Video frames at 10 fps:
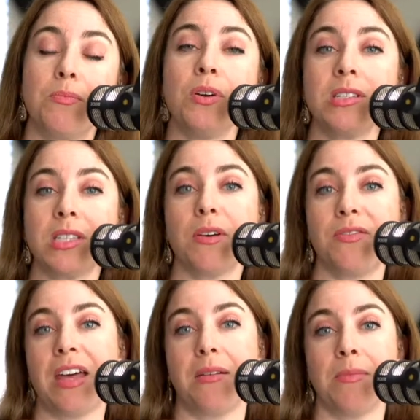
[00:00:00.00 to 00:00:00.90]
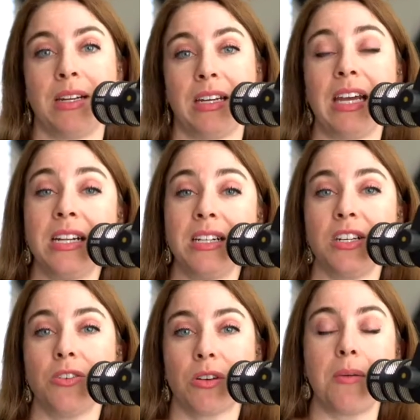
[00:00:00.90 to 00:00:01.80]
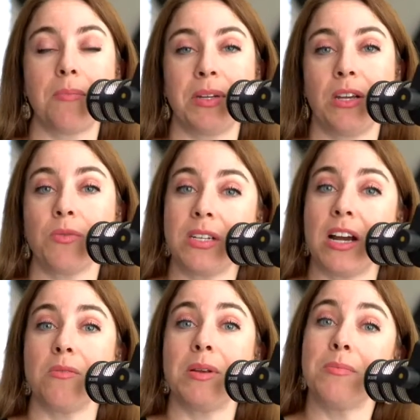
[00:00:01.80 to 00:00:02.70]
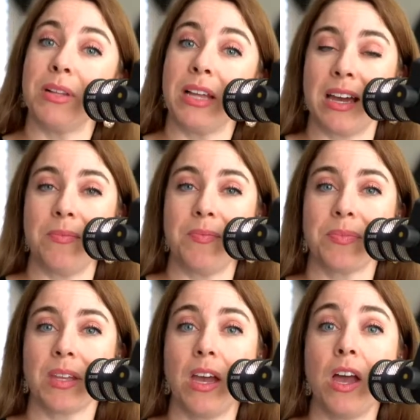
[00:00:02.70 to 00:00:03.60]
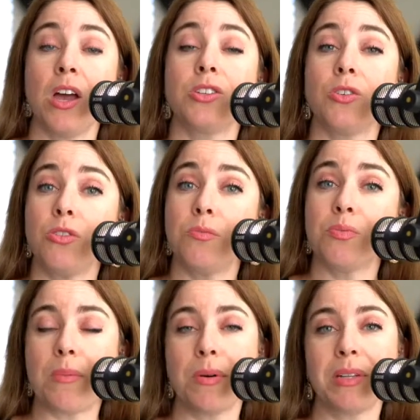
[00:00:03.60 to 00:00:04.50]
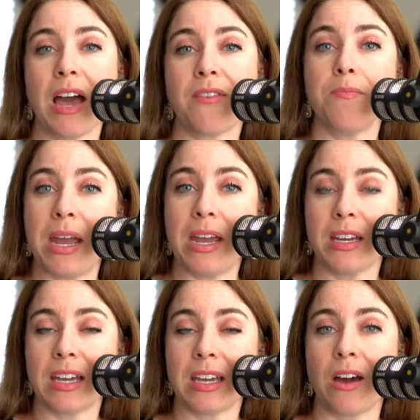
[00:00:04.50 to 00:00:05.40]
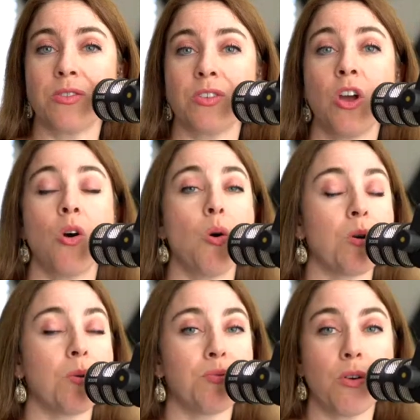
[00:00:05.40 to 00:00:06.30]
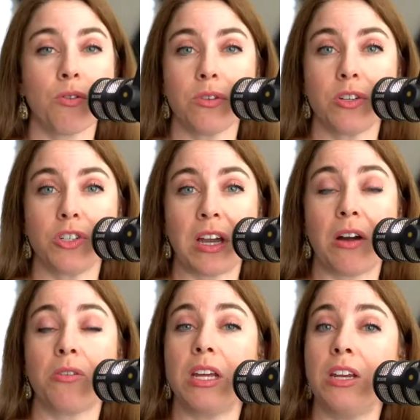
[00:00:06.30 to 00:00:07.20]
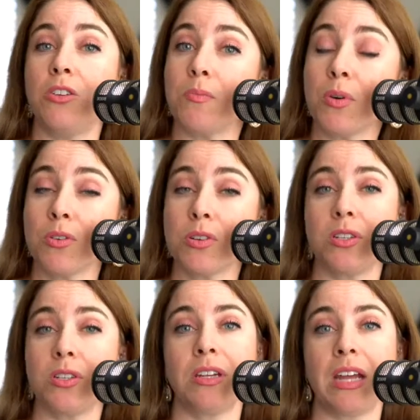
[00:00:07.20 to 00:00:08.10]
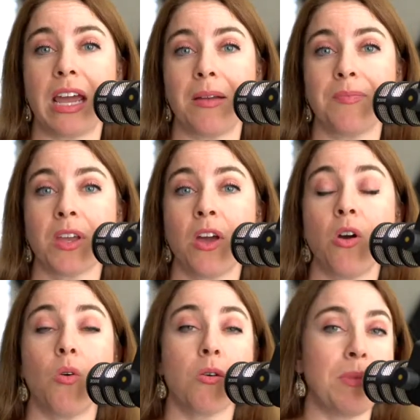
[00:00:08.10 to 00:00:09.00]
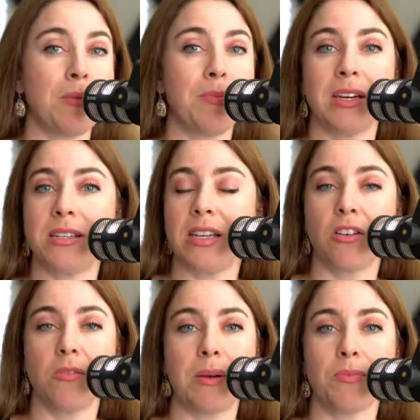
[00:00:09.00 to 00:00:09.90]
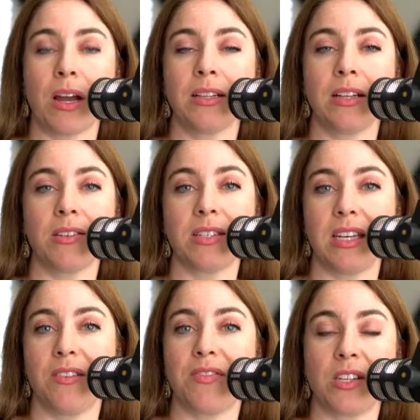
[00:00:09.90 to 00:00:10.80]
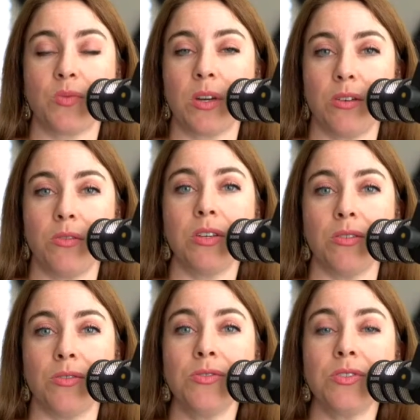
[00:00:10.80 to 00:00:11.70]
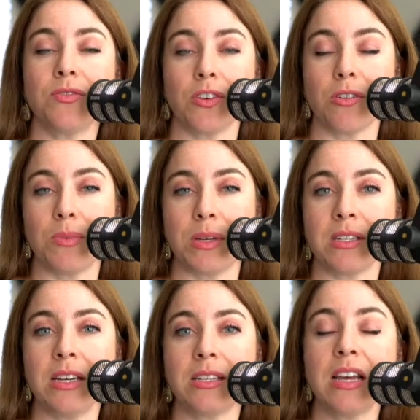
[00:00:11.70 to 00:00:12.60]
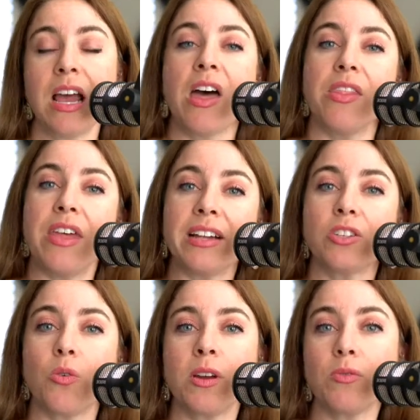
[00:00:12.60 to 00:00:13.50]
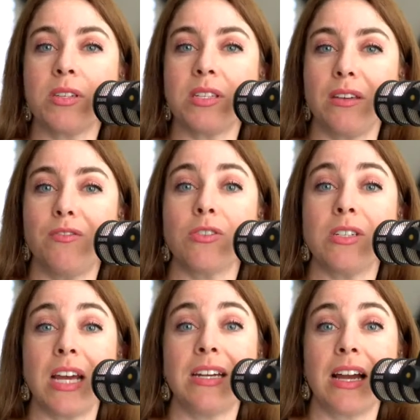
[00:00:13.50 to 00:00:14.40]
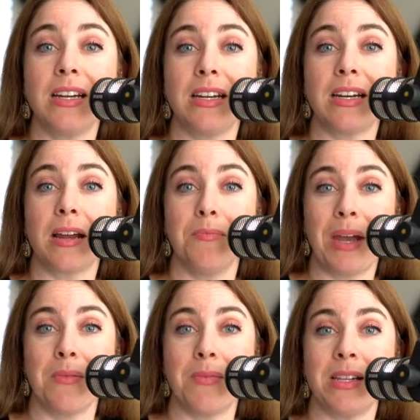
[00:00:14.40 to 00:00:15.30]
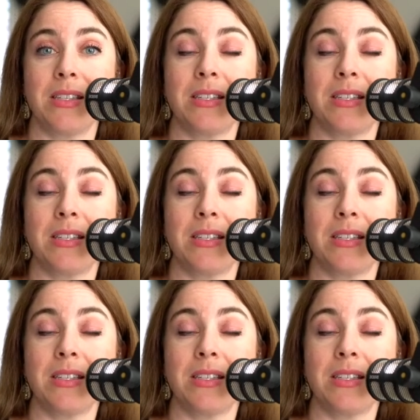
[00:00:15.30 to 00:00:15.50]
some of that money into your company retirement plan. So you probably have a bank account or a brokerage account in your personal name, or maybe a single member LLC if that's what you use for your business. That's going to receive your 1099 payments.